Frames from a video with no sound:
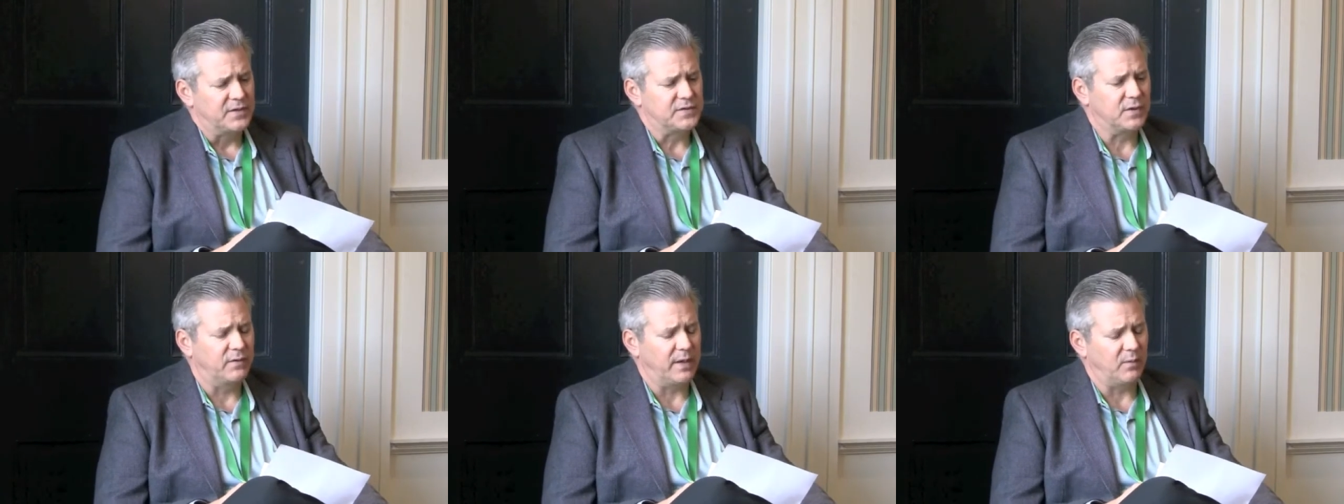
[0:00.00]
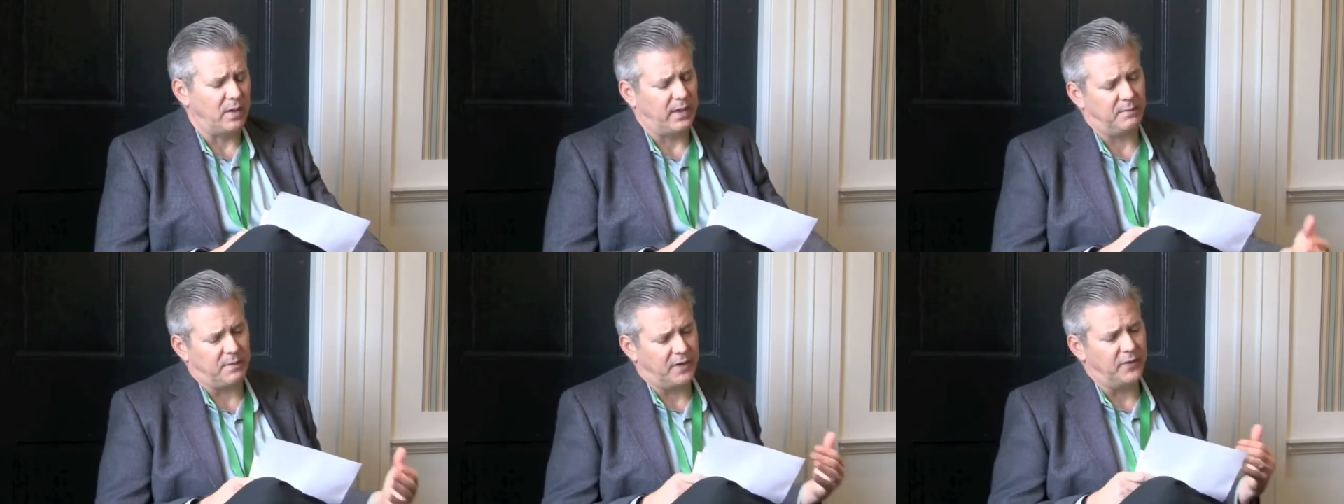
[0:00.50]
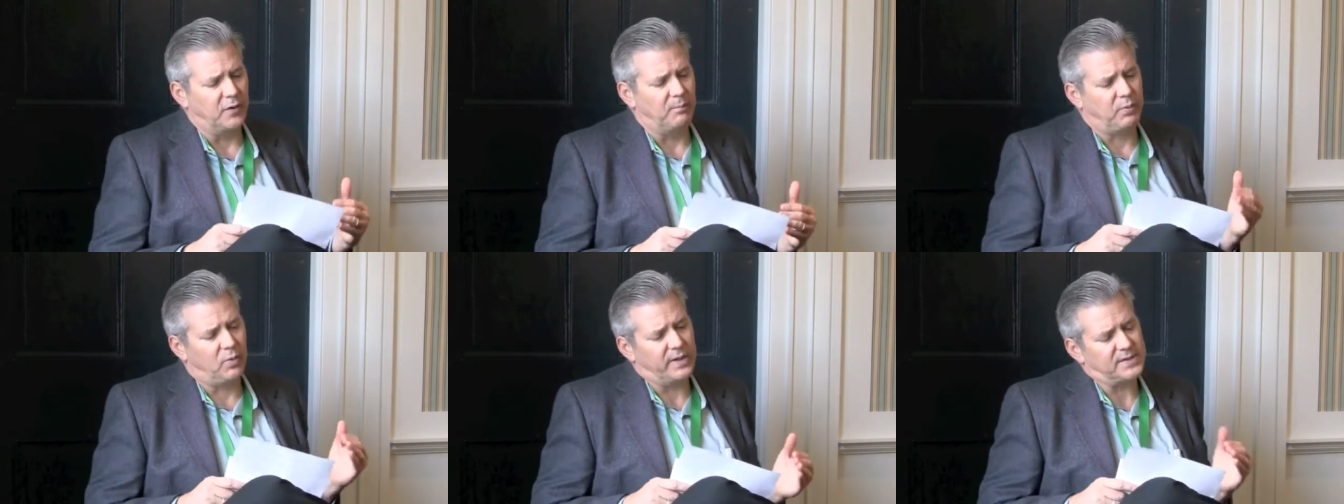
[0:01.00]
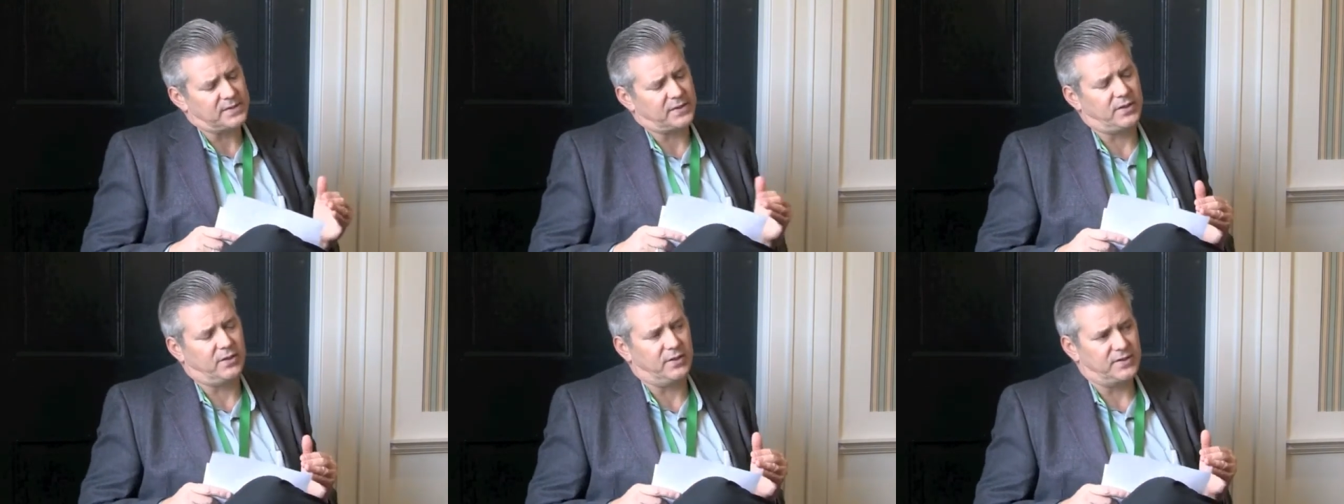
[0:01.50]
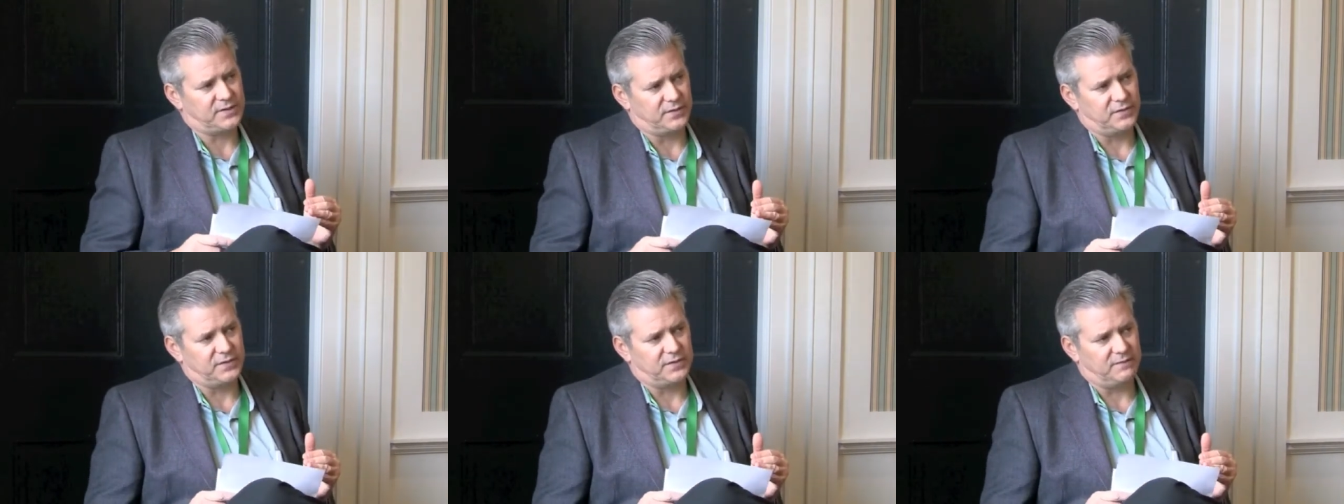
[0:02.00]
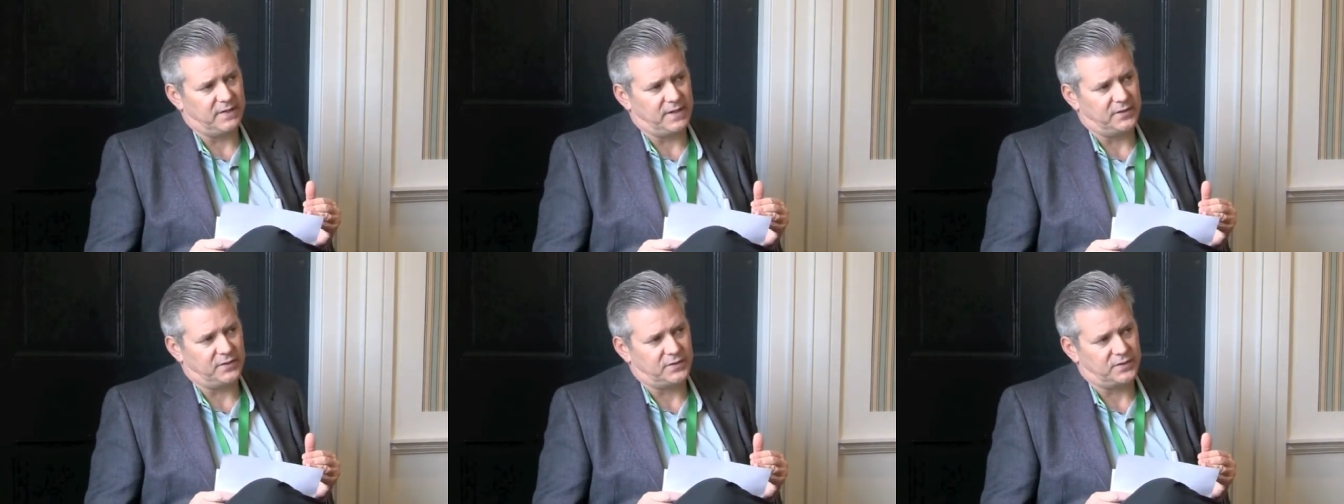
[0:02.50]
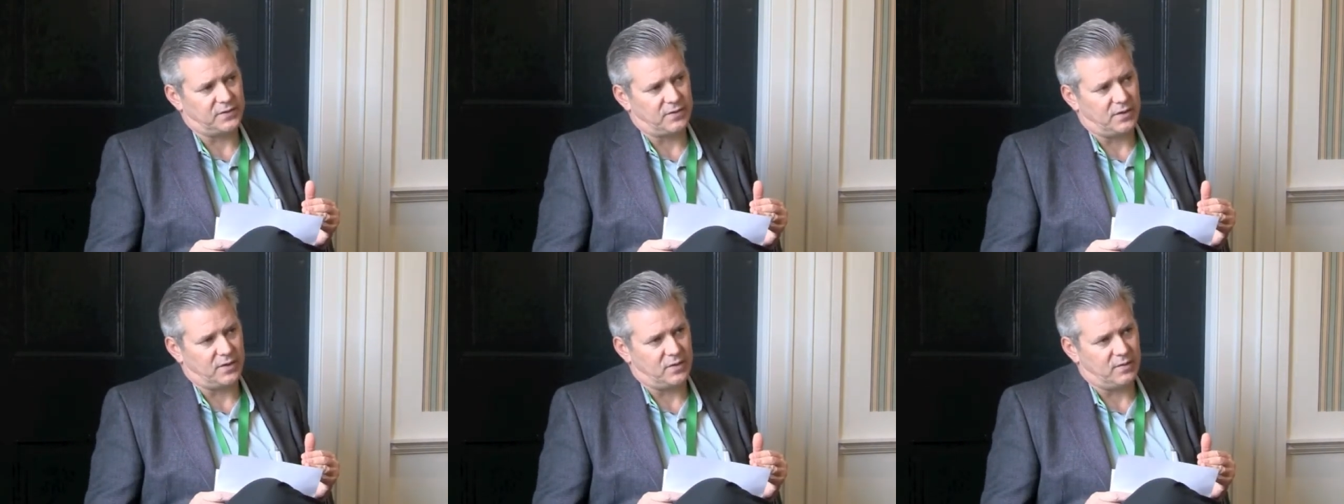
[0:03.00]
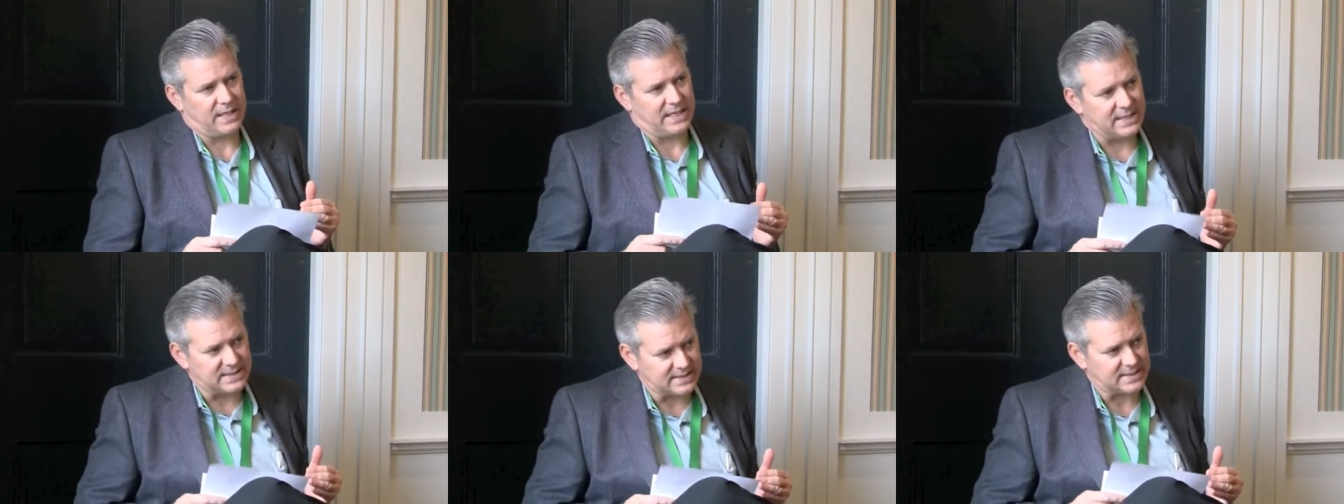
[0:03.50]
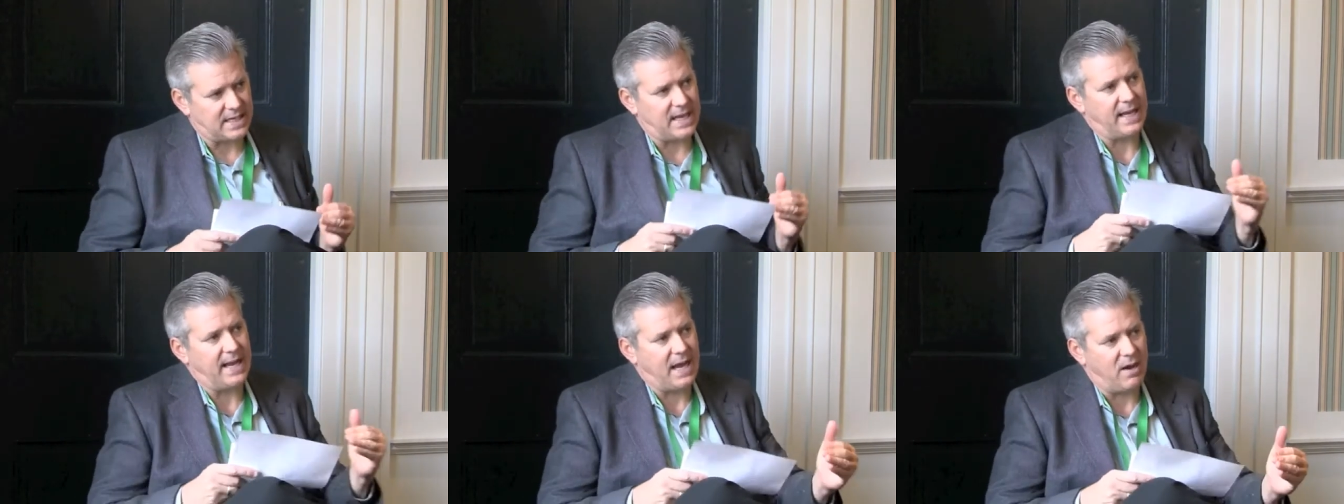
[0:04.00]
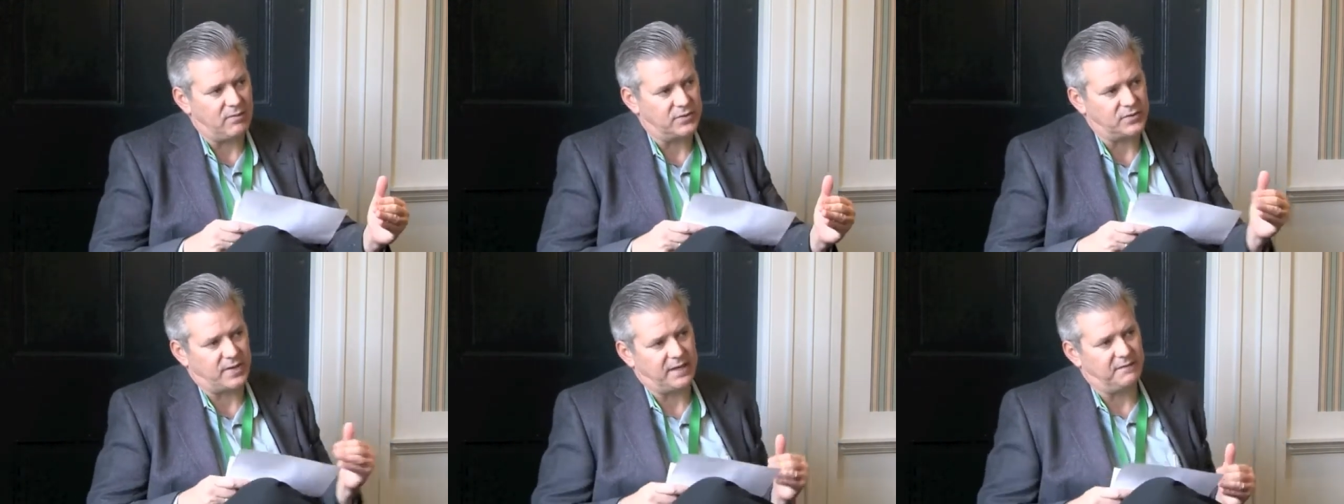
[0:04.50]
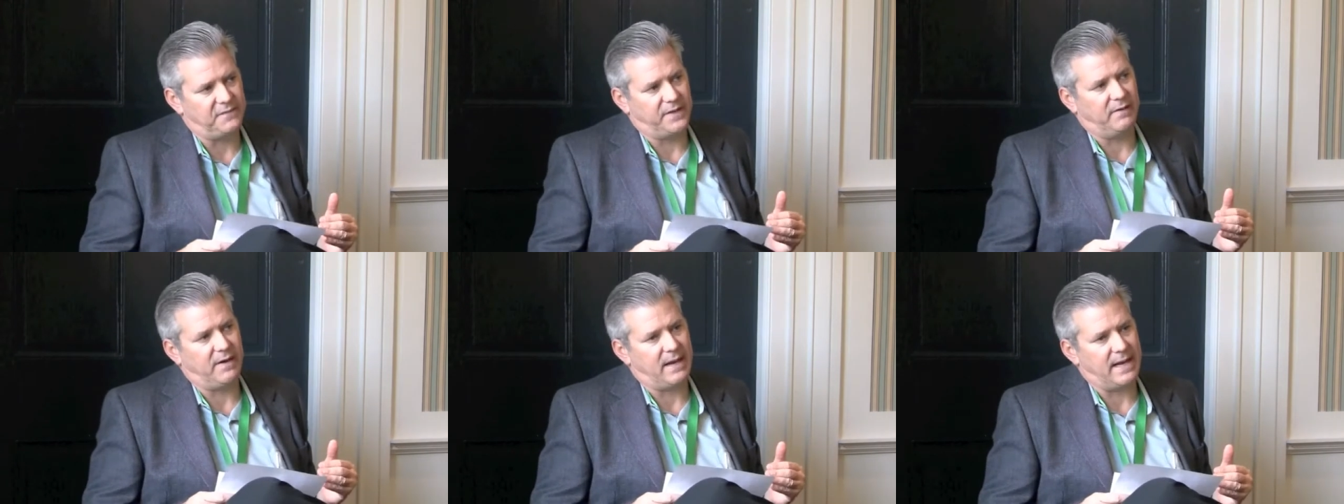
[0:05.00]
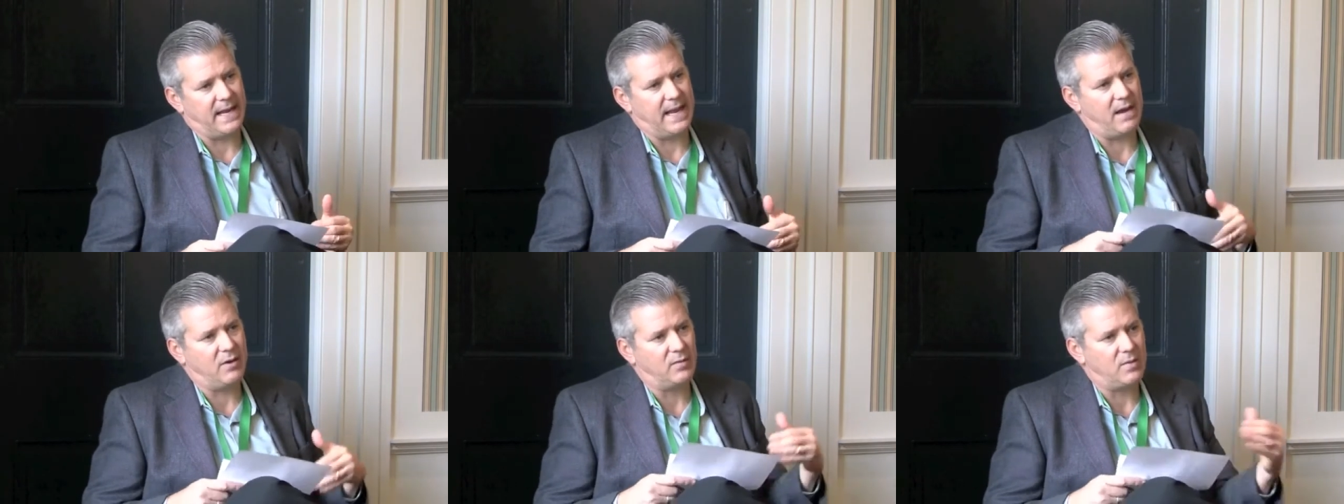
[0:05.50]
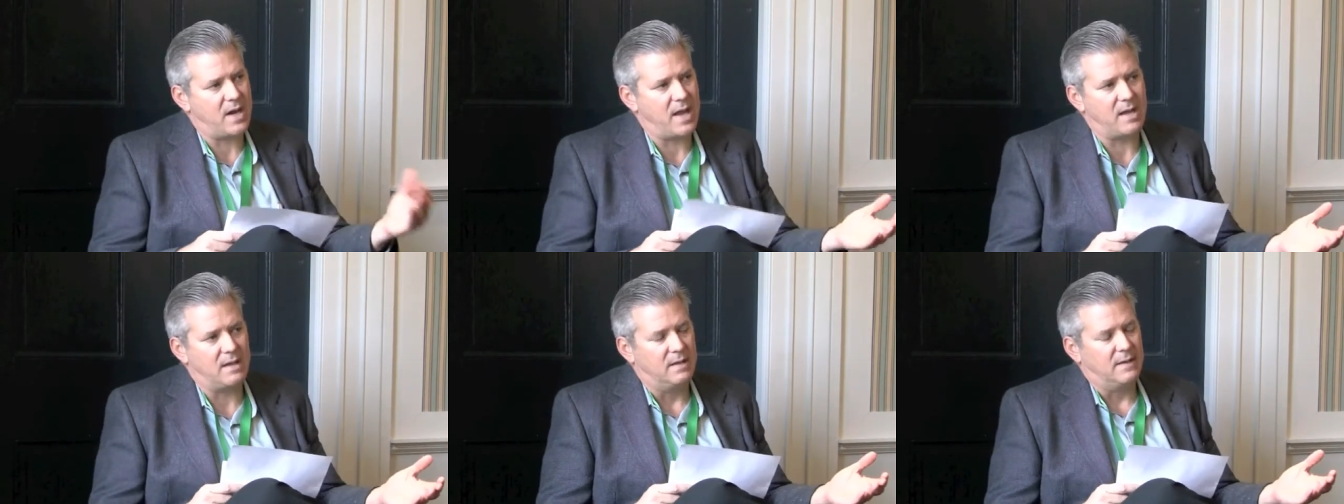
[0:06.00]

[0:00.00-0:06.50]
So that while other point security solution vendors are going inside out and trying to figure out, hey, how do I